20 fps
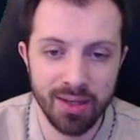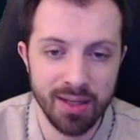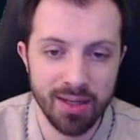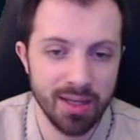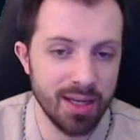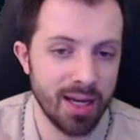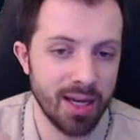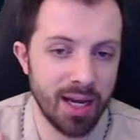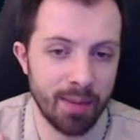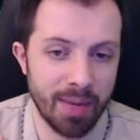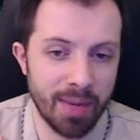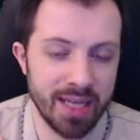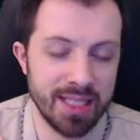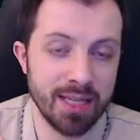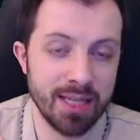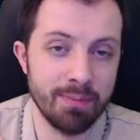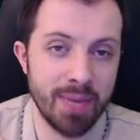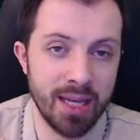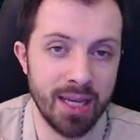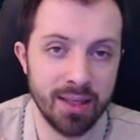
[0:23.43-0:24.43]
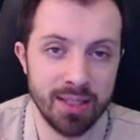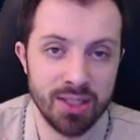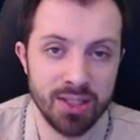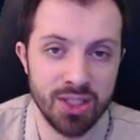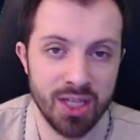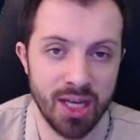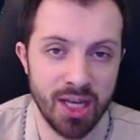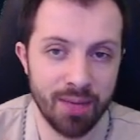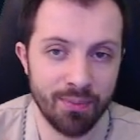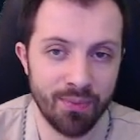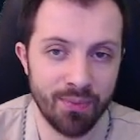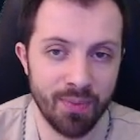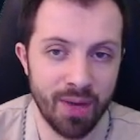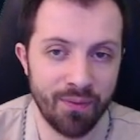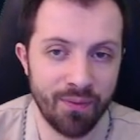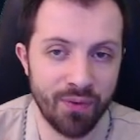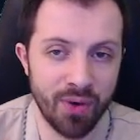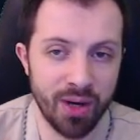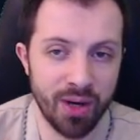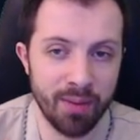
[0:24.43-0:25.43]
I did main this champ
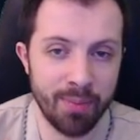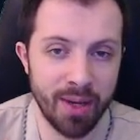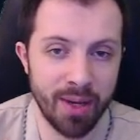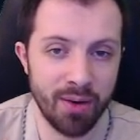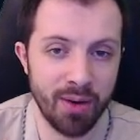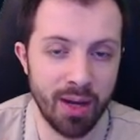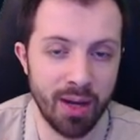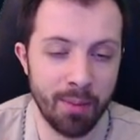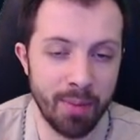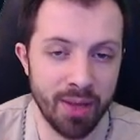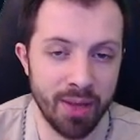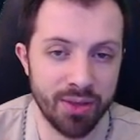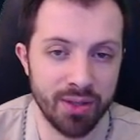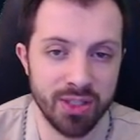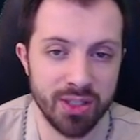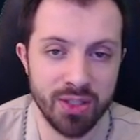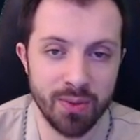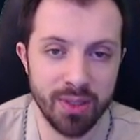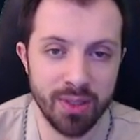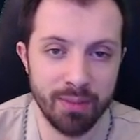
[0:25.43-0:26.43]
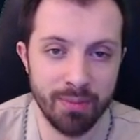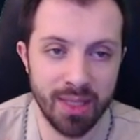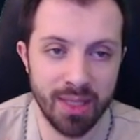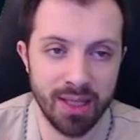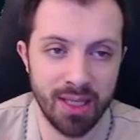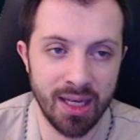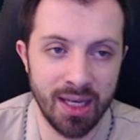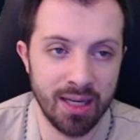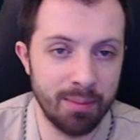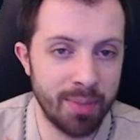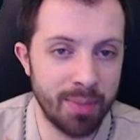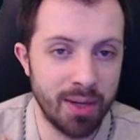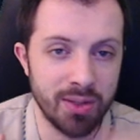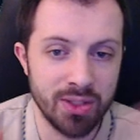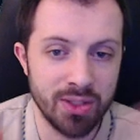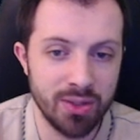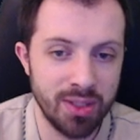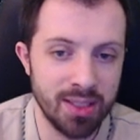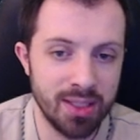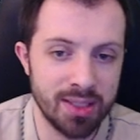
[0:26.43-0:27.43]
for about a month or two in the mid lane about
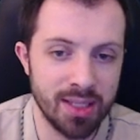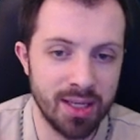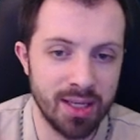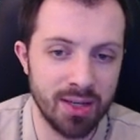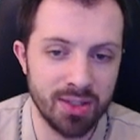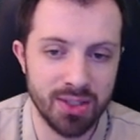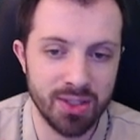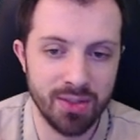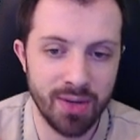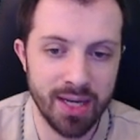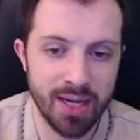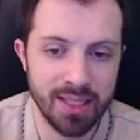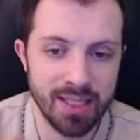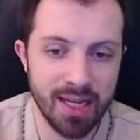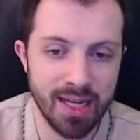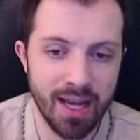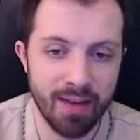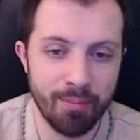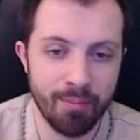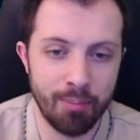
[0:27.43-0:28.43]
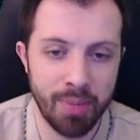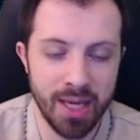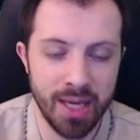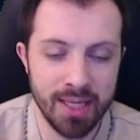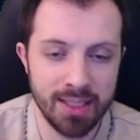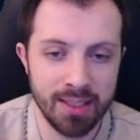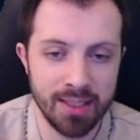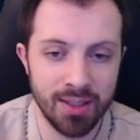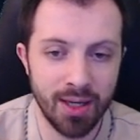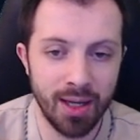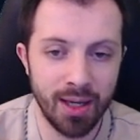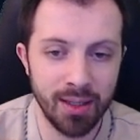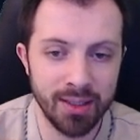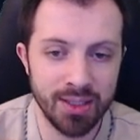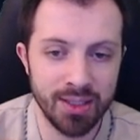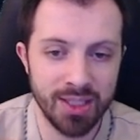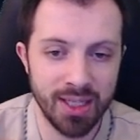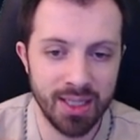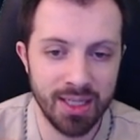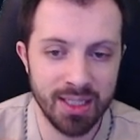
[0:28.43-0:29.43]
2 years ago, so I did have base
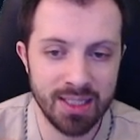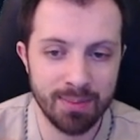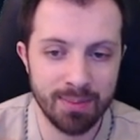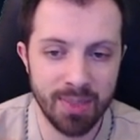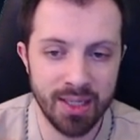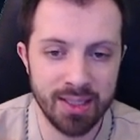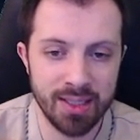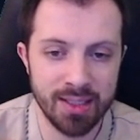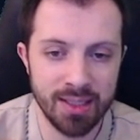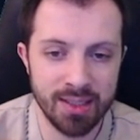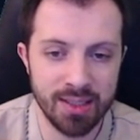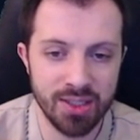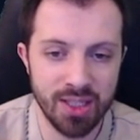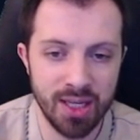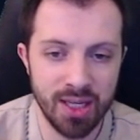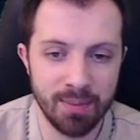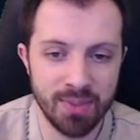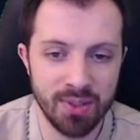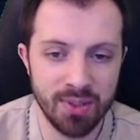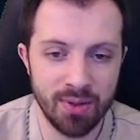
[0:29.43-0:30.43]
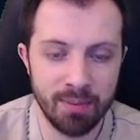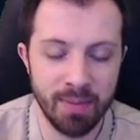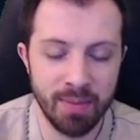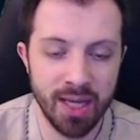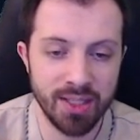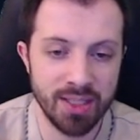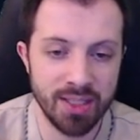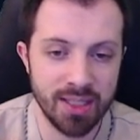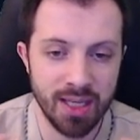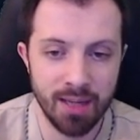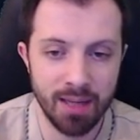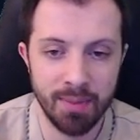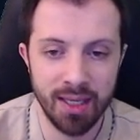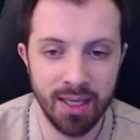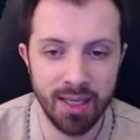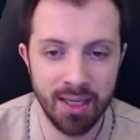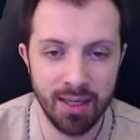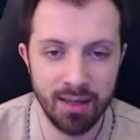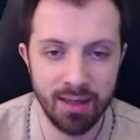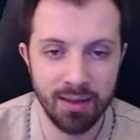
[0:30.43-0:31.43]
knowledge and experience on this champ, so I'm not just coming
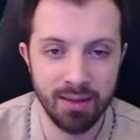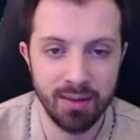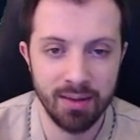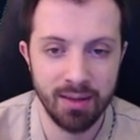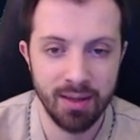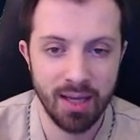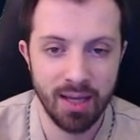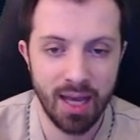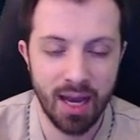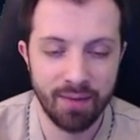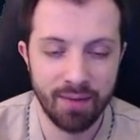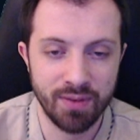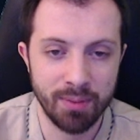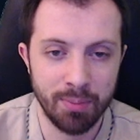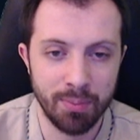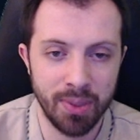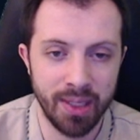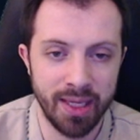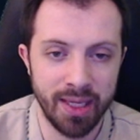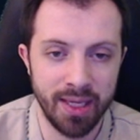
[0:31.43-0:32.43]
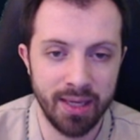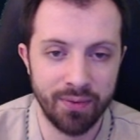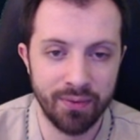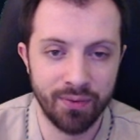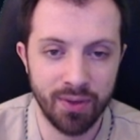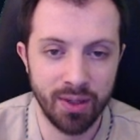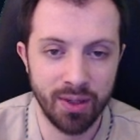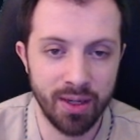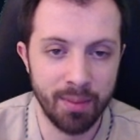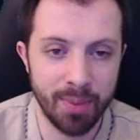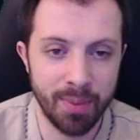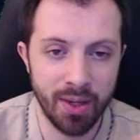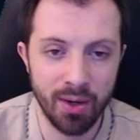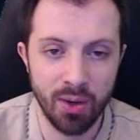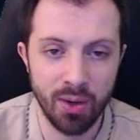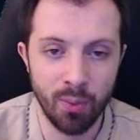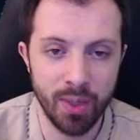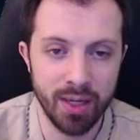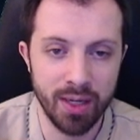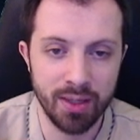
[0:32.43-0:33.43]
in after playing it for about a
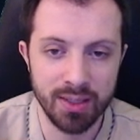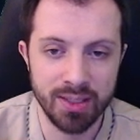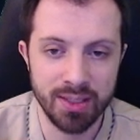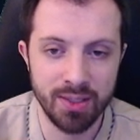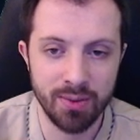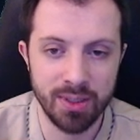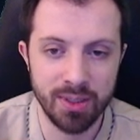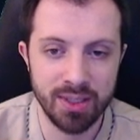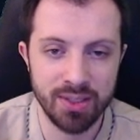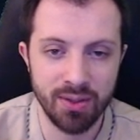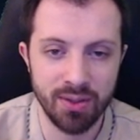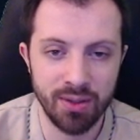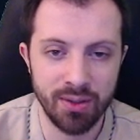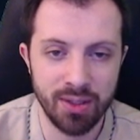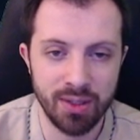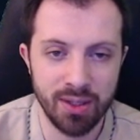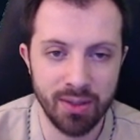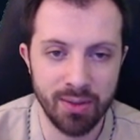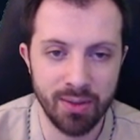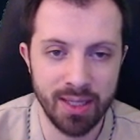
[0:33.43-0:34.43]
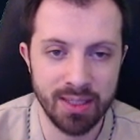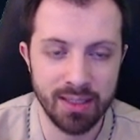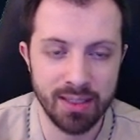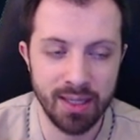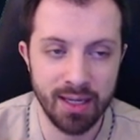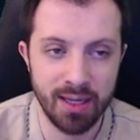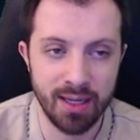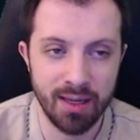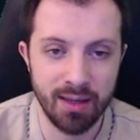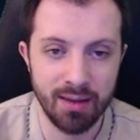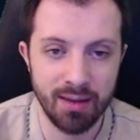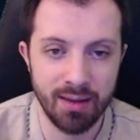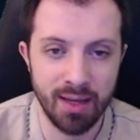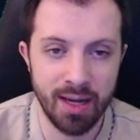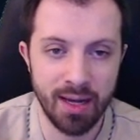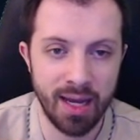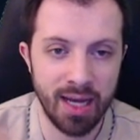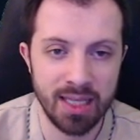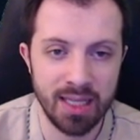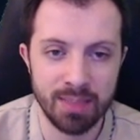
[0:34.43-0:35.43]
week or two in solo queue as like an
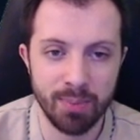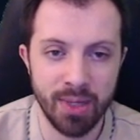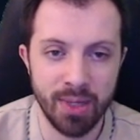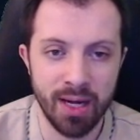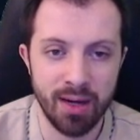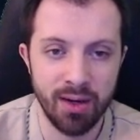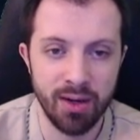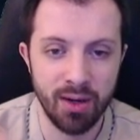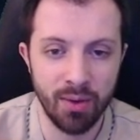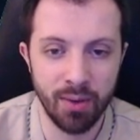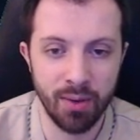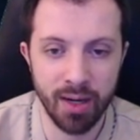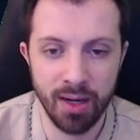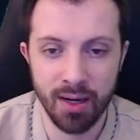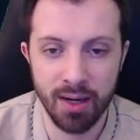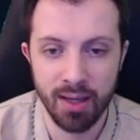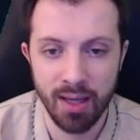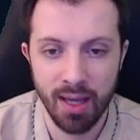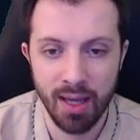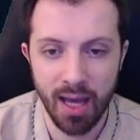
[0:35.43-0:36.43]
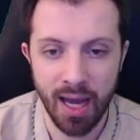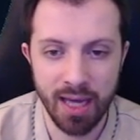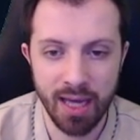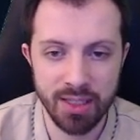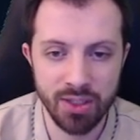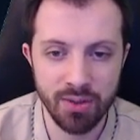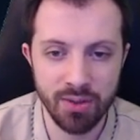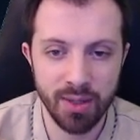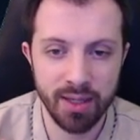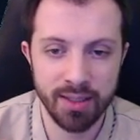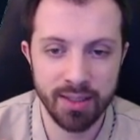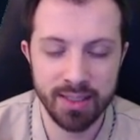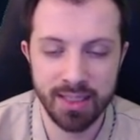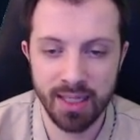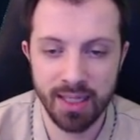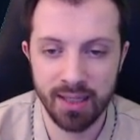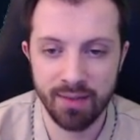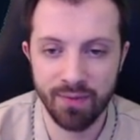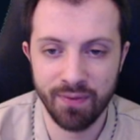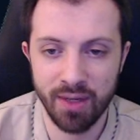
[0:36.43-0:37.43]
expert out of nowhere. I do
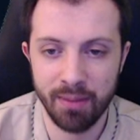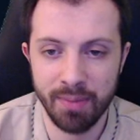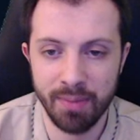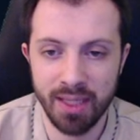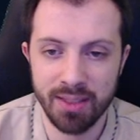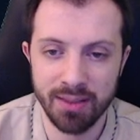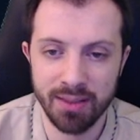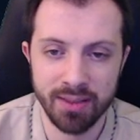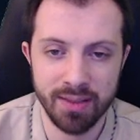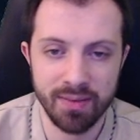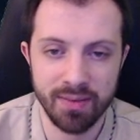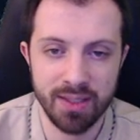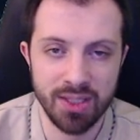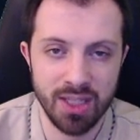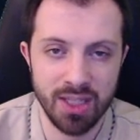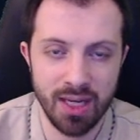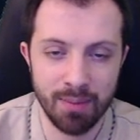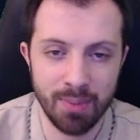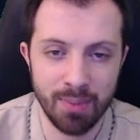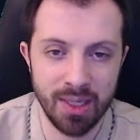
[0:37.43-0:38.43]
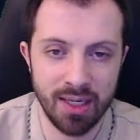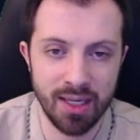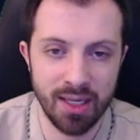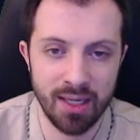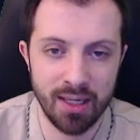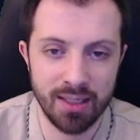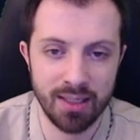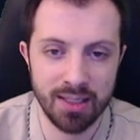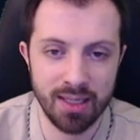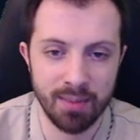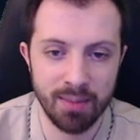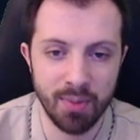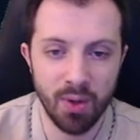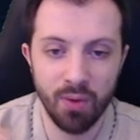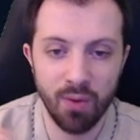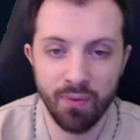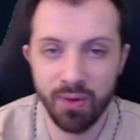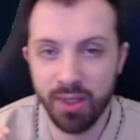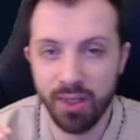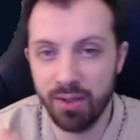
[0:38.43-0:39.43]
understand the fundamentals of this champion, and
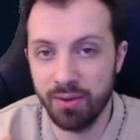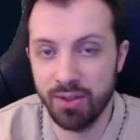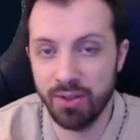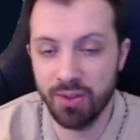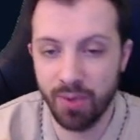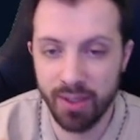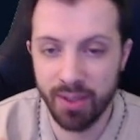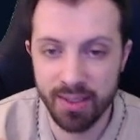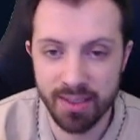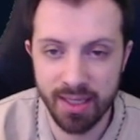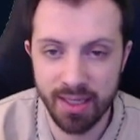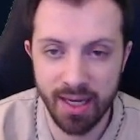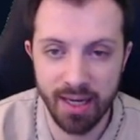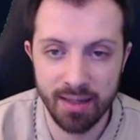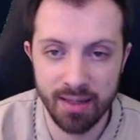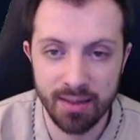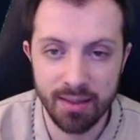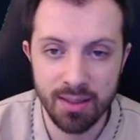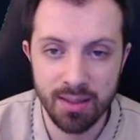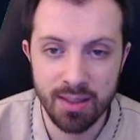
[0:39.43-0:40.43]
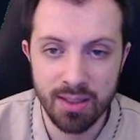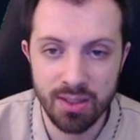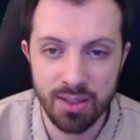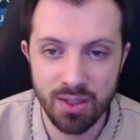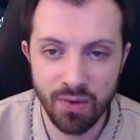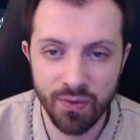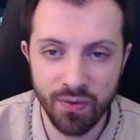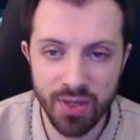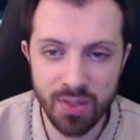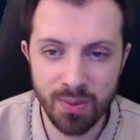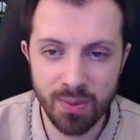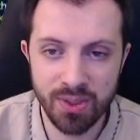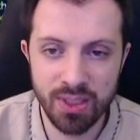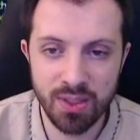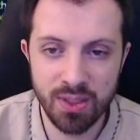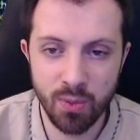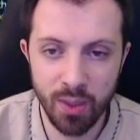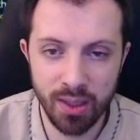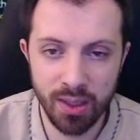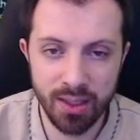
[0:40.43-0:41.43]
hopefully you enjoy this guide. So first we'll just
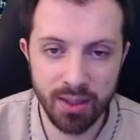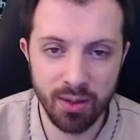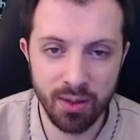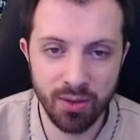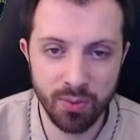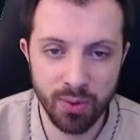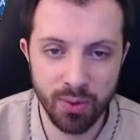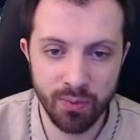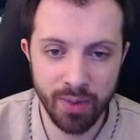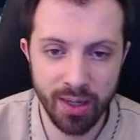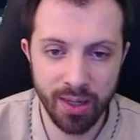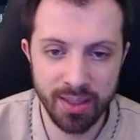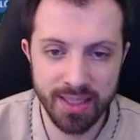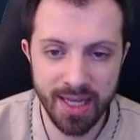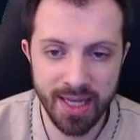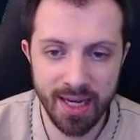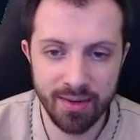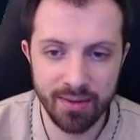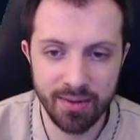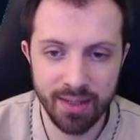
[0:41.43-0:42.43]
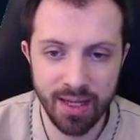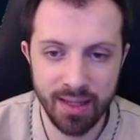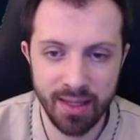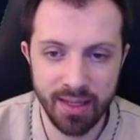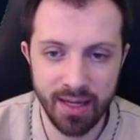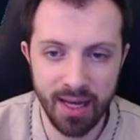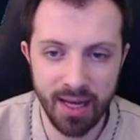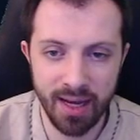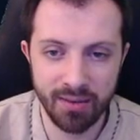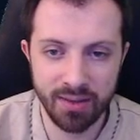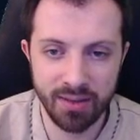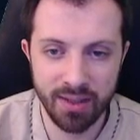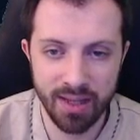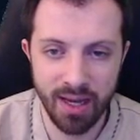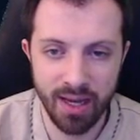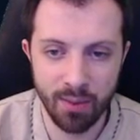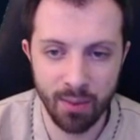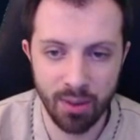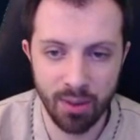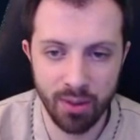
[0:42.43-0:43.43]
quickly go through a rundown, and then after
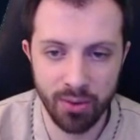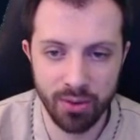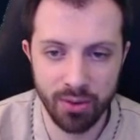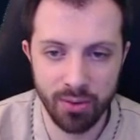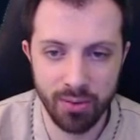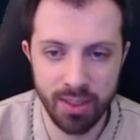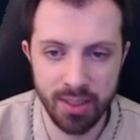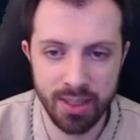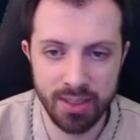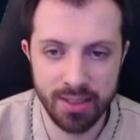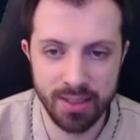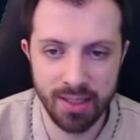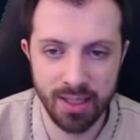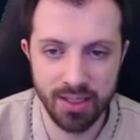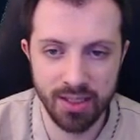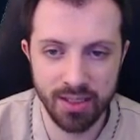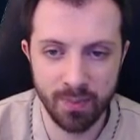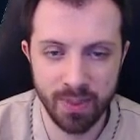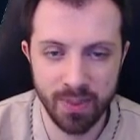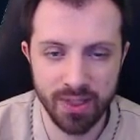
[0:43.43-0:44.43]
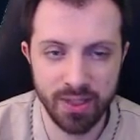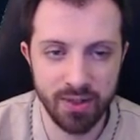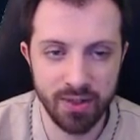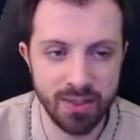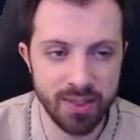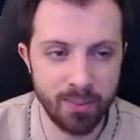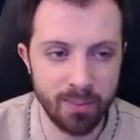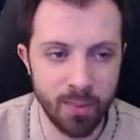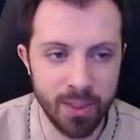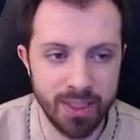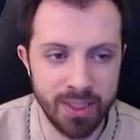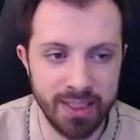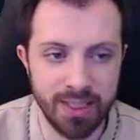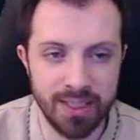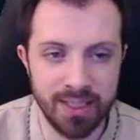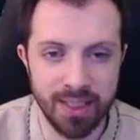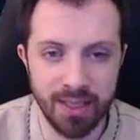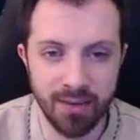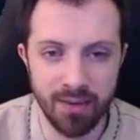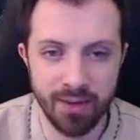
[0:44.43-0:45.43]
that we'll go through each section which goes in more
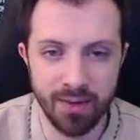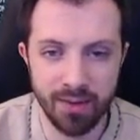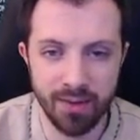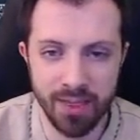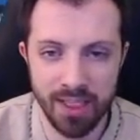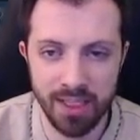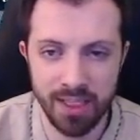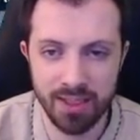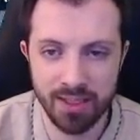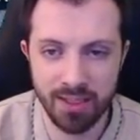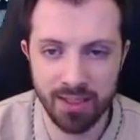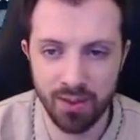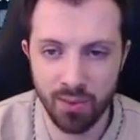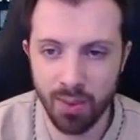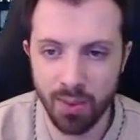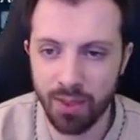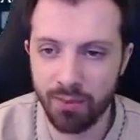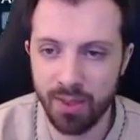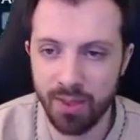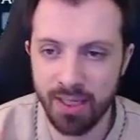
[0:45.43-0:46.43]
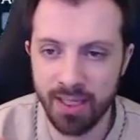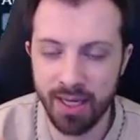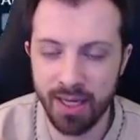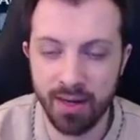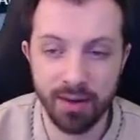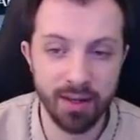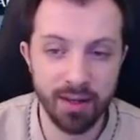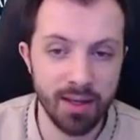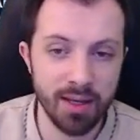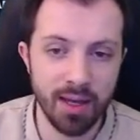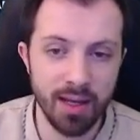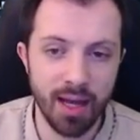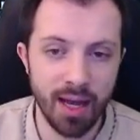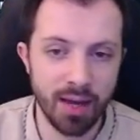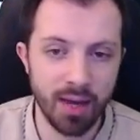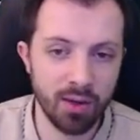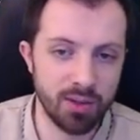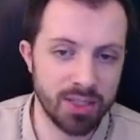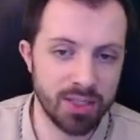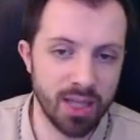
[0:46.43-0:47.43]
detail with everything. So quick rundown, I
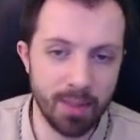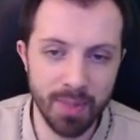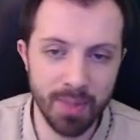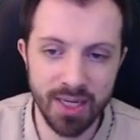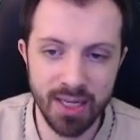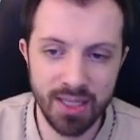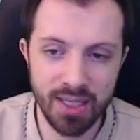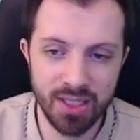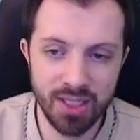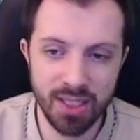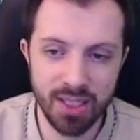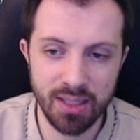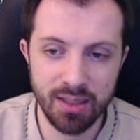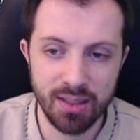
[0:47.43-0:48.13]
go Domination,